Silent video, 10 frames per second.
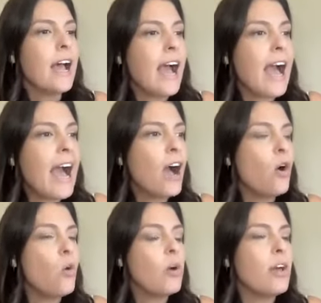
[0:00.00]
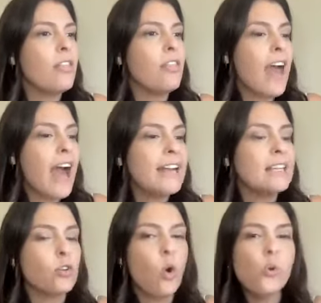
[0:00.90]
how that
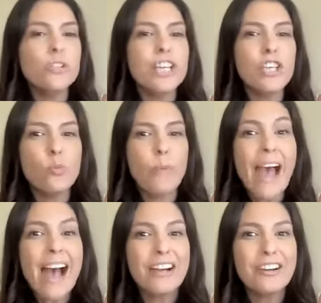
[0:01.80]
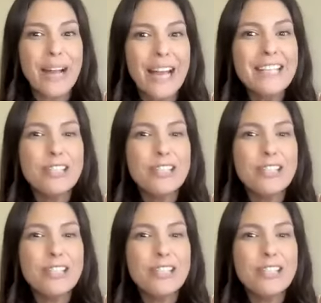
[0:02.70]
is holding you back, right?